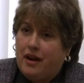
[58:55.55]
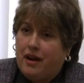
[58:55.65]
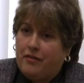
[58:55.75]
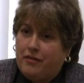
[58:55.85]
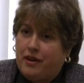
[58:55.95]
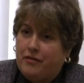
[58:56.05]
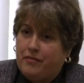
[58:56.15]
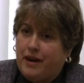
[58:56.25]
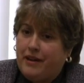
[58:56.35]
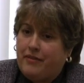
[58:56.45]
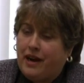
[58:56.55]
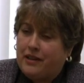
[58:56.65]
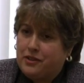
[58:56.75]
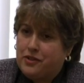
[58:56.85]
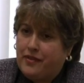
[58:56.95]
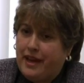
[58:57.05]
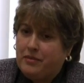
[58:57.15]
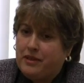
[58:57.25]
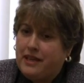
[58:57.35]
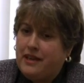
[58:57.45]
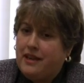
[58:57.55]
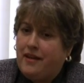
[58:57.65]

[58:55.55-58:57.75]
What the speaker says: of my father's family